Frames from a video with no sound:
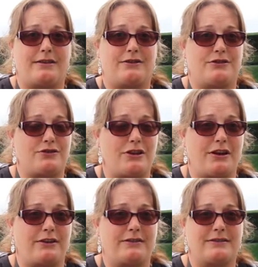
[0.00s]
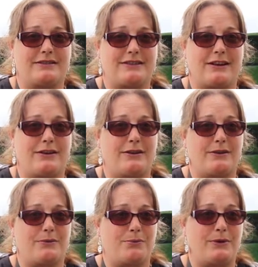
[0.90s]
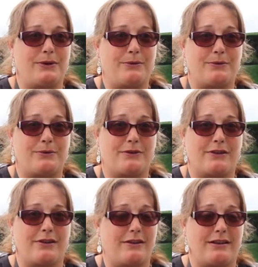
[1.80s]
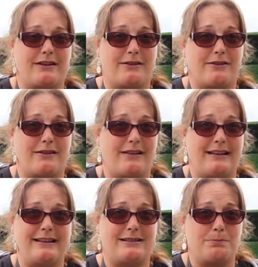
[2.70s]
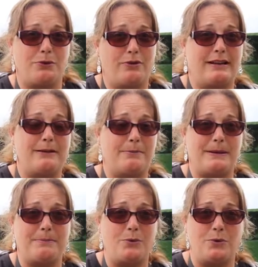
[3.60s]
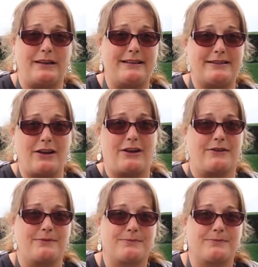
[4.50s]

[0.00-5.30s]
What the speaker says: to show. So we're going to explore a little bit more. Let's go.